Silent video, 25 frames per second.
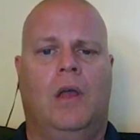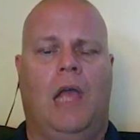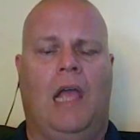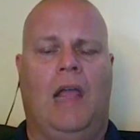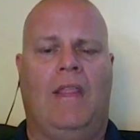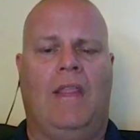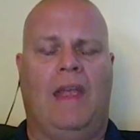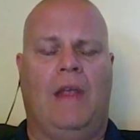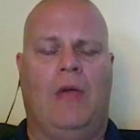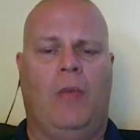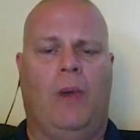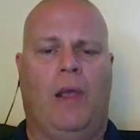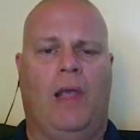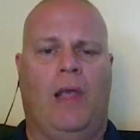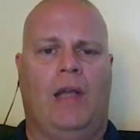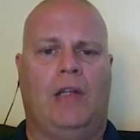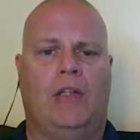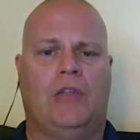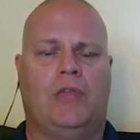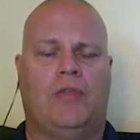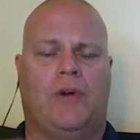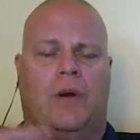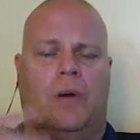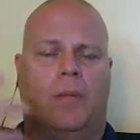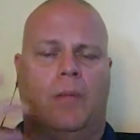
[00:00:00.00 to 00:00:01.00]
And they
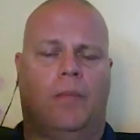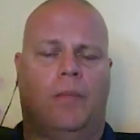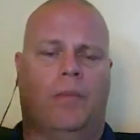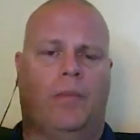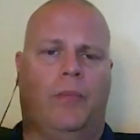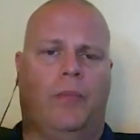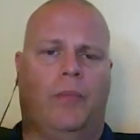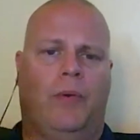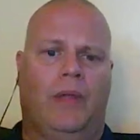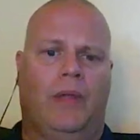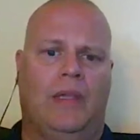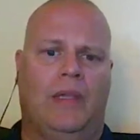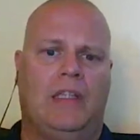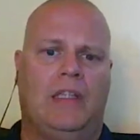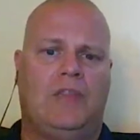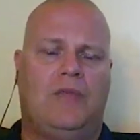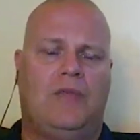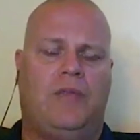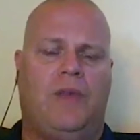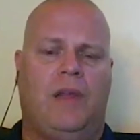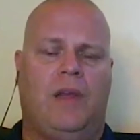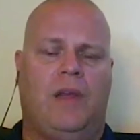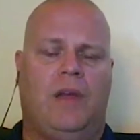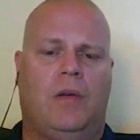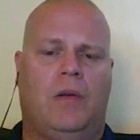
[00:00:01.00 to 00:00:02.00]
range from police
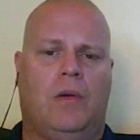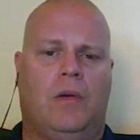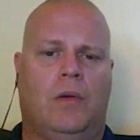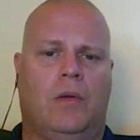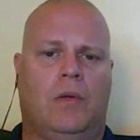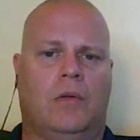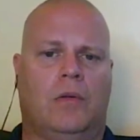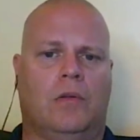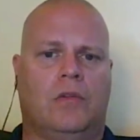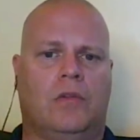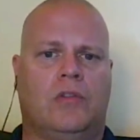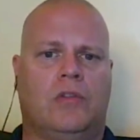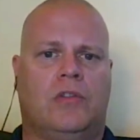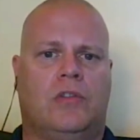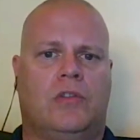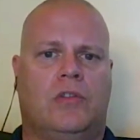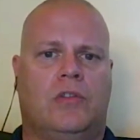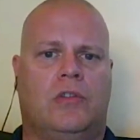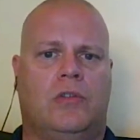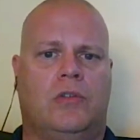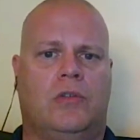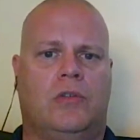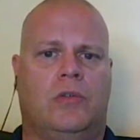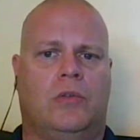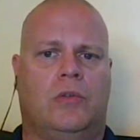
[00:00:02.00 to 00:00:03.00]
vehicles
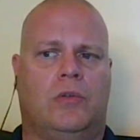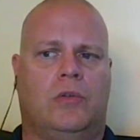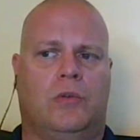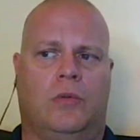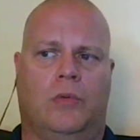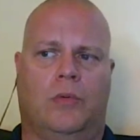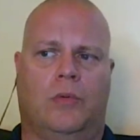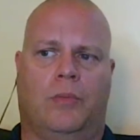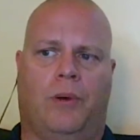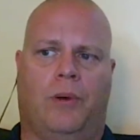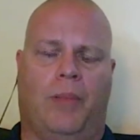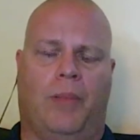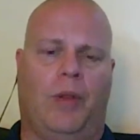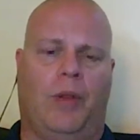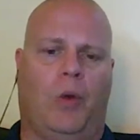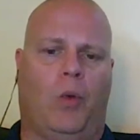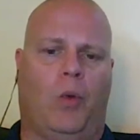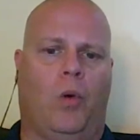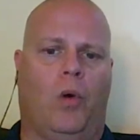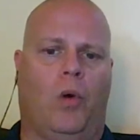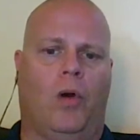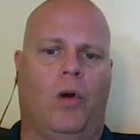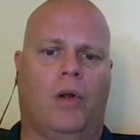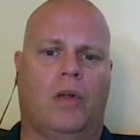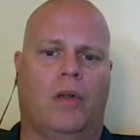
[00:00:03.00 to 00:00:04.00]
to public
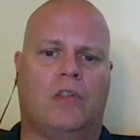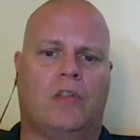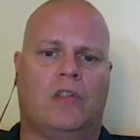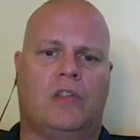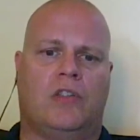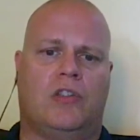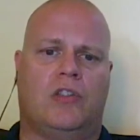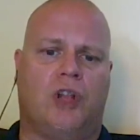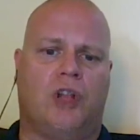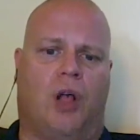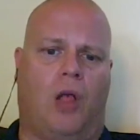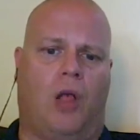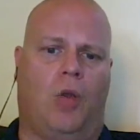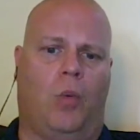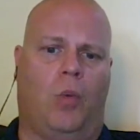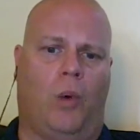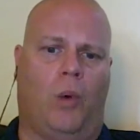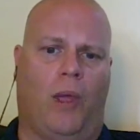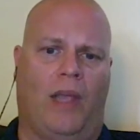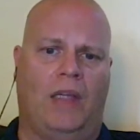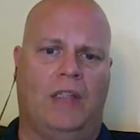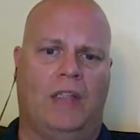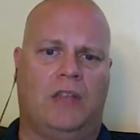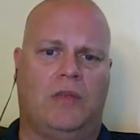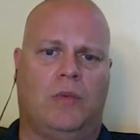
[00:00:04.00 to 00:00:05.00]
works to solid
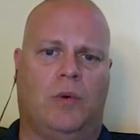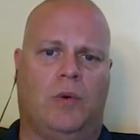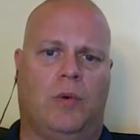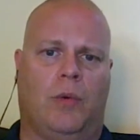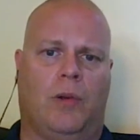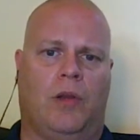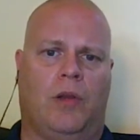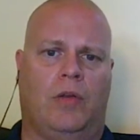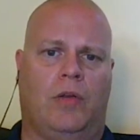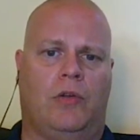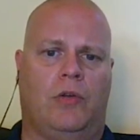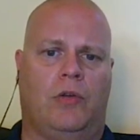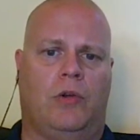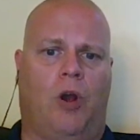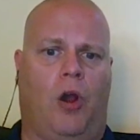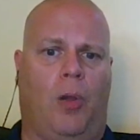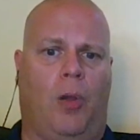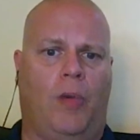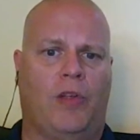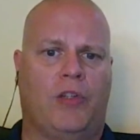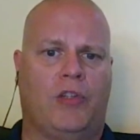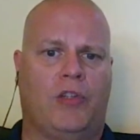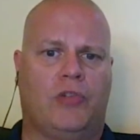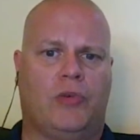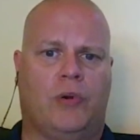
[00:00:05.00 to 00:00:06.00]
waste where we do
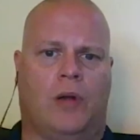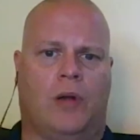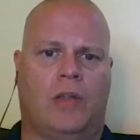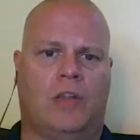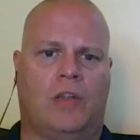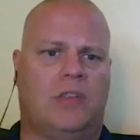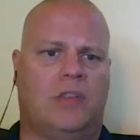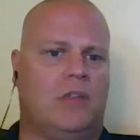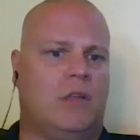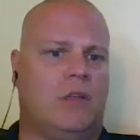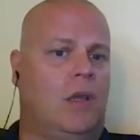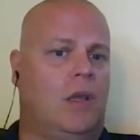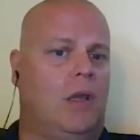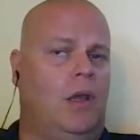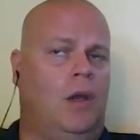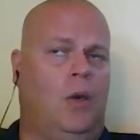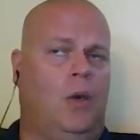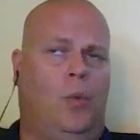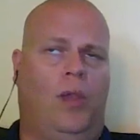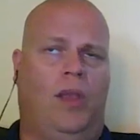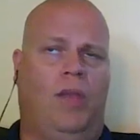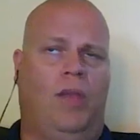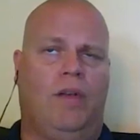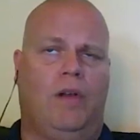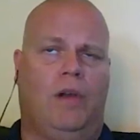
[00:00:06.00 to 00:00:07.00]
garbage trucks.
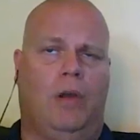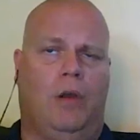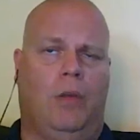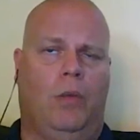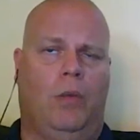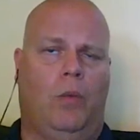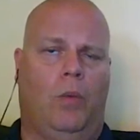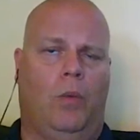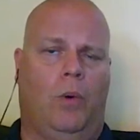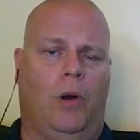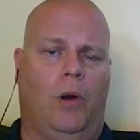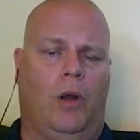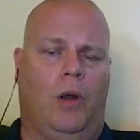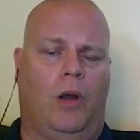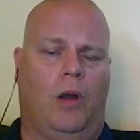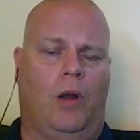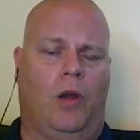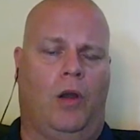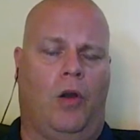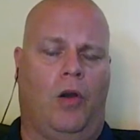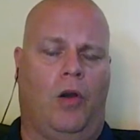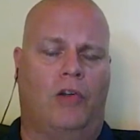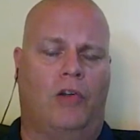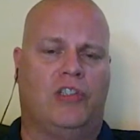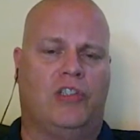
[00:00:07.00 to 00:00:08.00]
We even work on
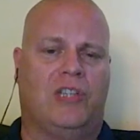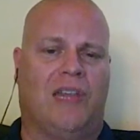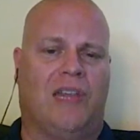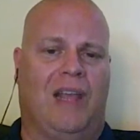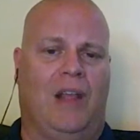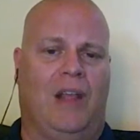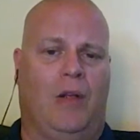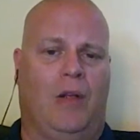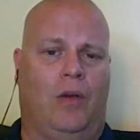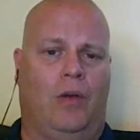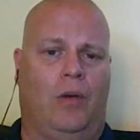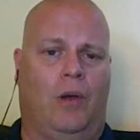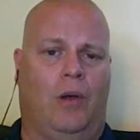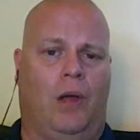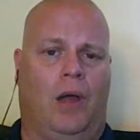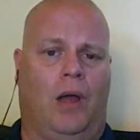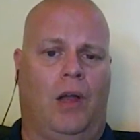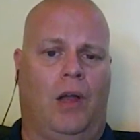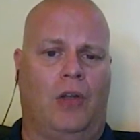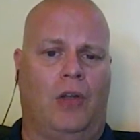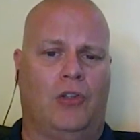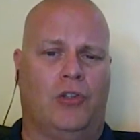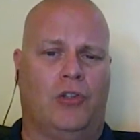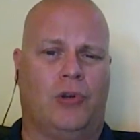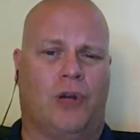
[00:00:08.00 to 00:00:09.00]
large scale
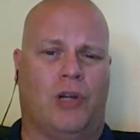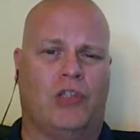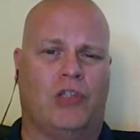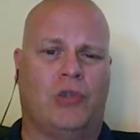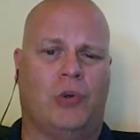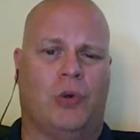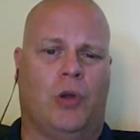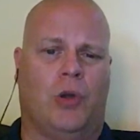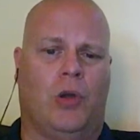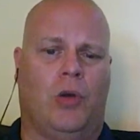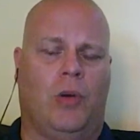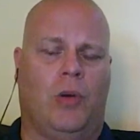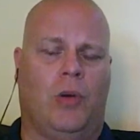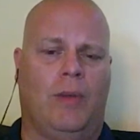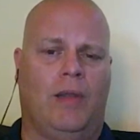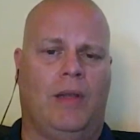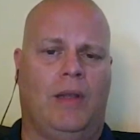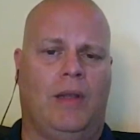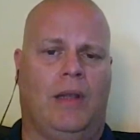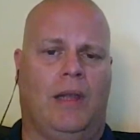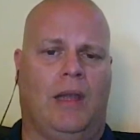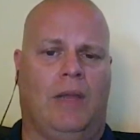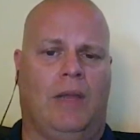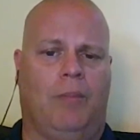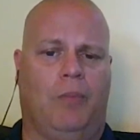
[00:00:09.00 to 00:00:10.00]
construction
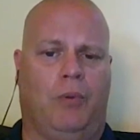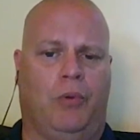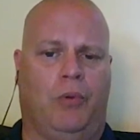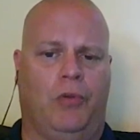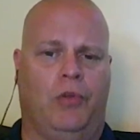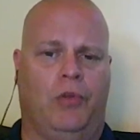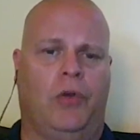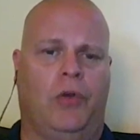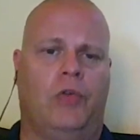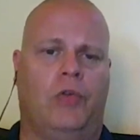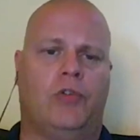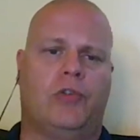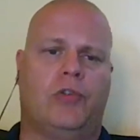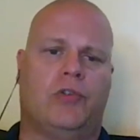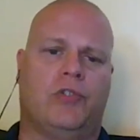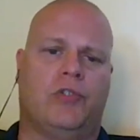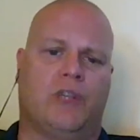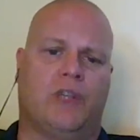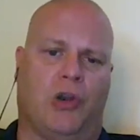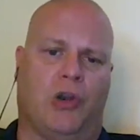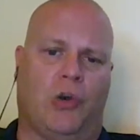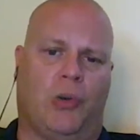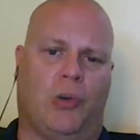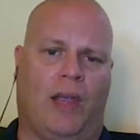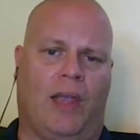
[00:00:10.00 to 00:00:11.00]
equipment like bulldozers
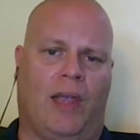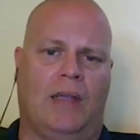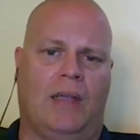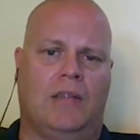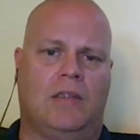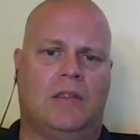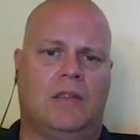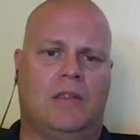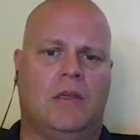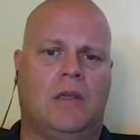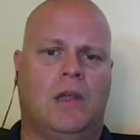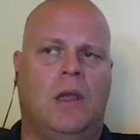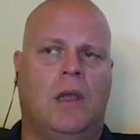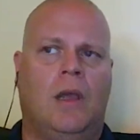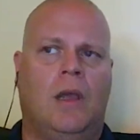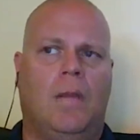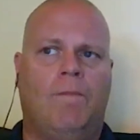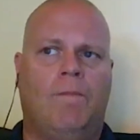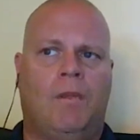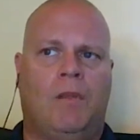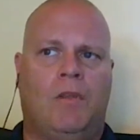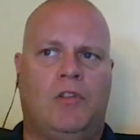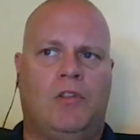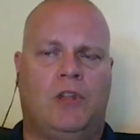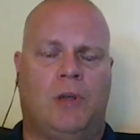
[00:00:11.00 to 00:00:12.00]
and cranes.
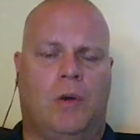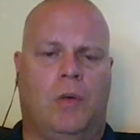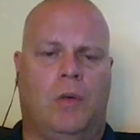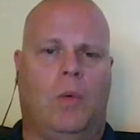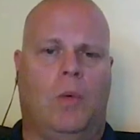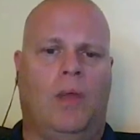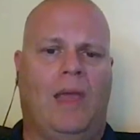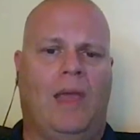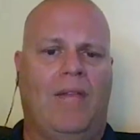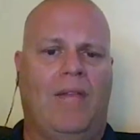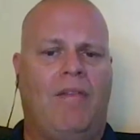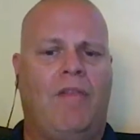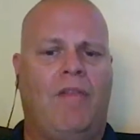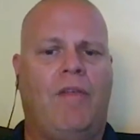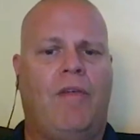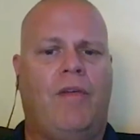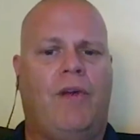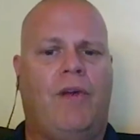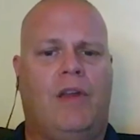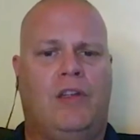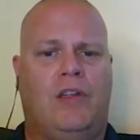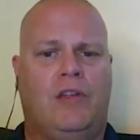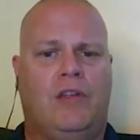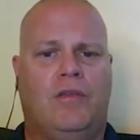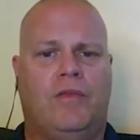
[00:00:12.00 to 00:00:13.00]
So we have a
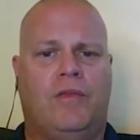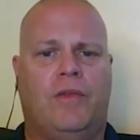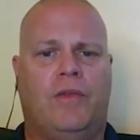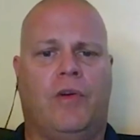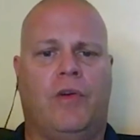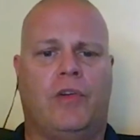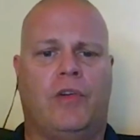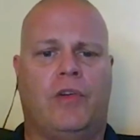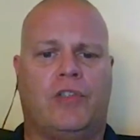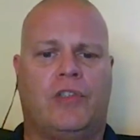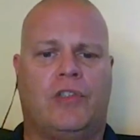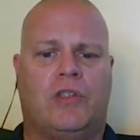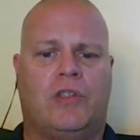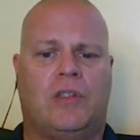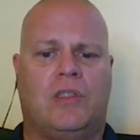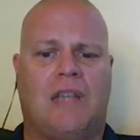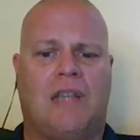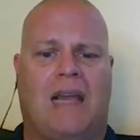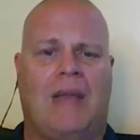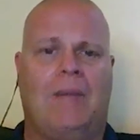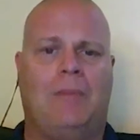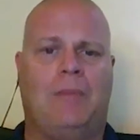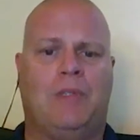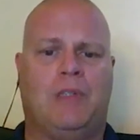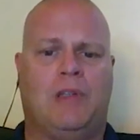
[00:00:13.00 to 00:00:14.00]
very diverse
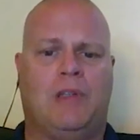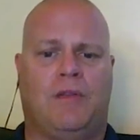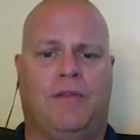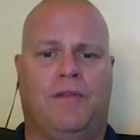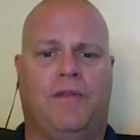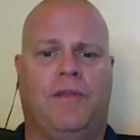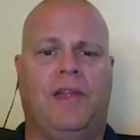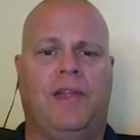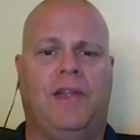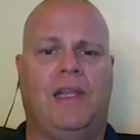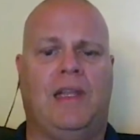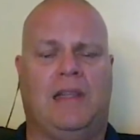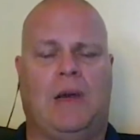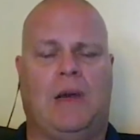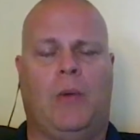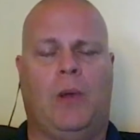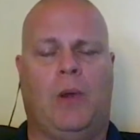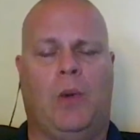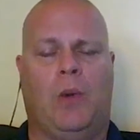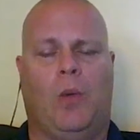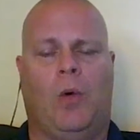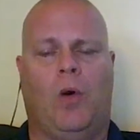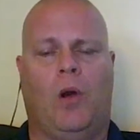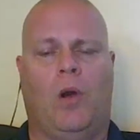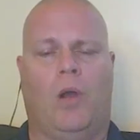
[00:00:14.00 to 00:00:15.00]
types of fleet that
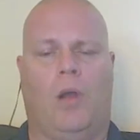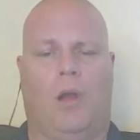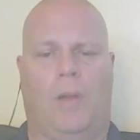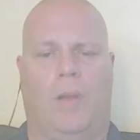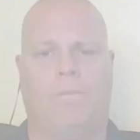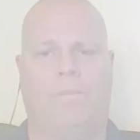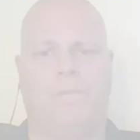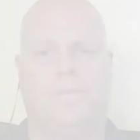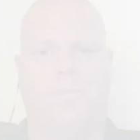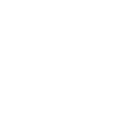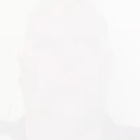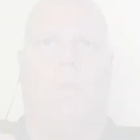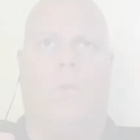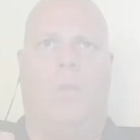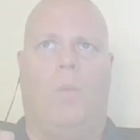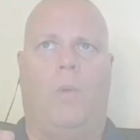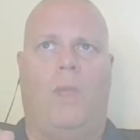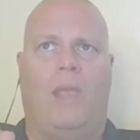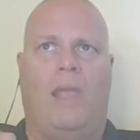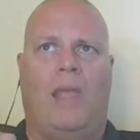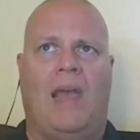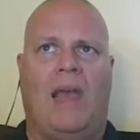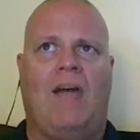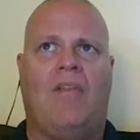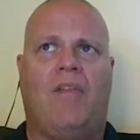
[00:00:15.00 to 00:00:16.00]
we work on.
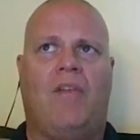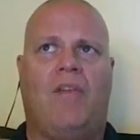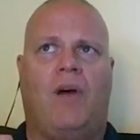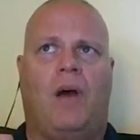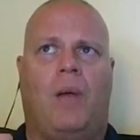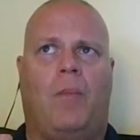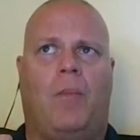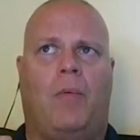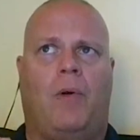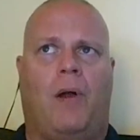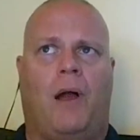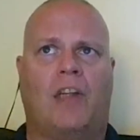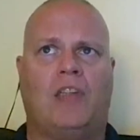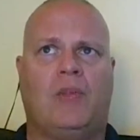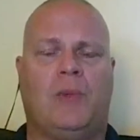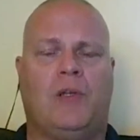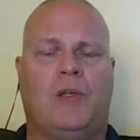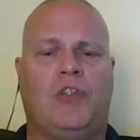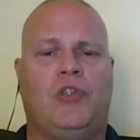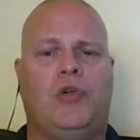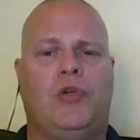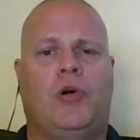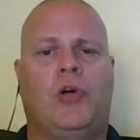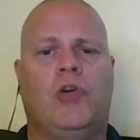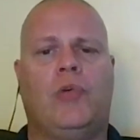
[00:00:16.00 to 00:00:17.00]
We have approximately
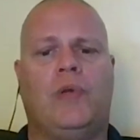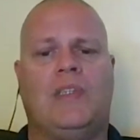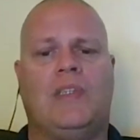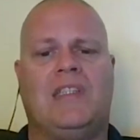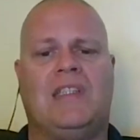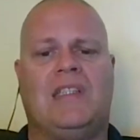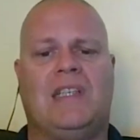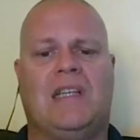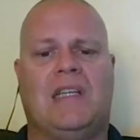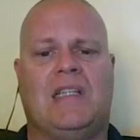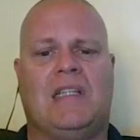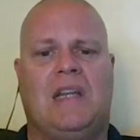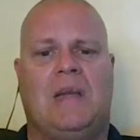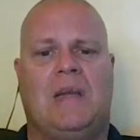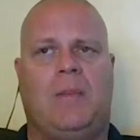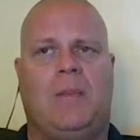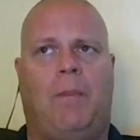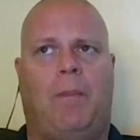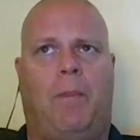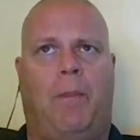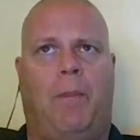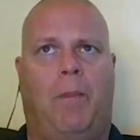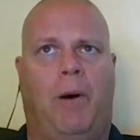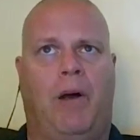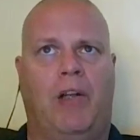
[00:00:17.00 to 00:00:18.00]
260
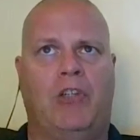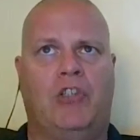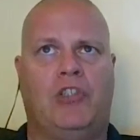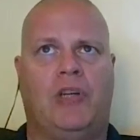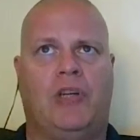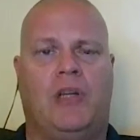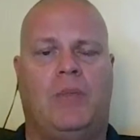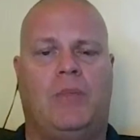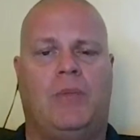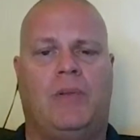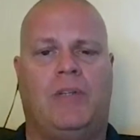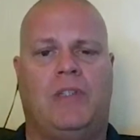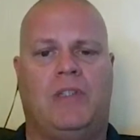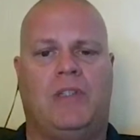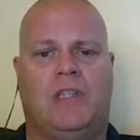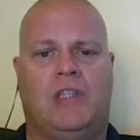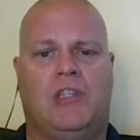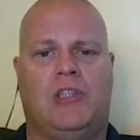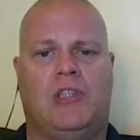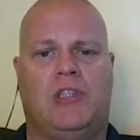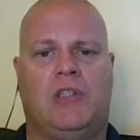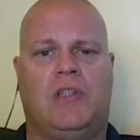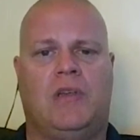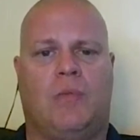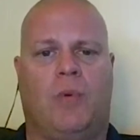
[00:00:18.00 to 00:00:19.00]
budgeted
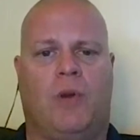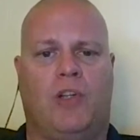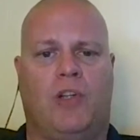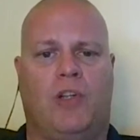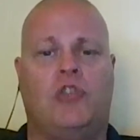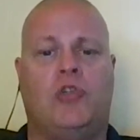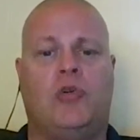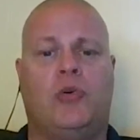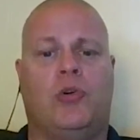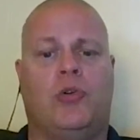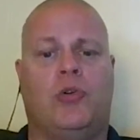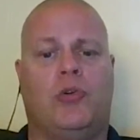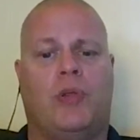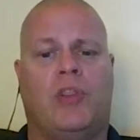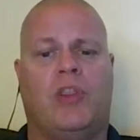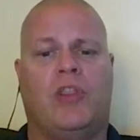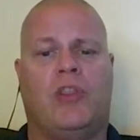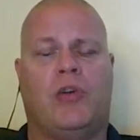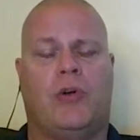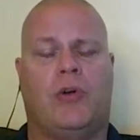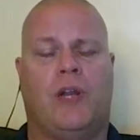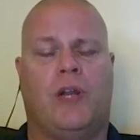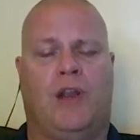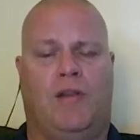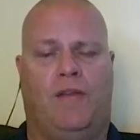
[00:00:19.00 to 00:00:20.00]
positions, of which
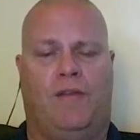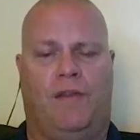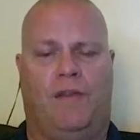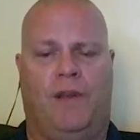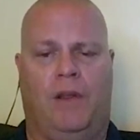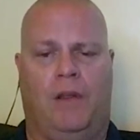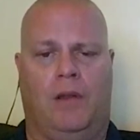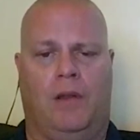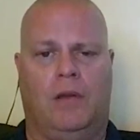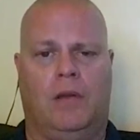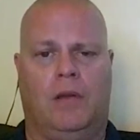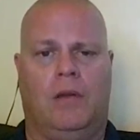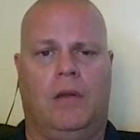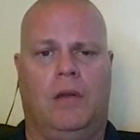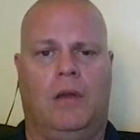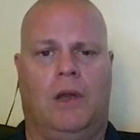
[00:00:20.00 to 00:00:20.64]
230 are filled.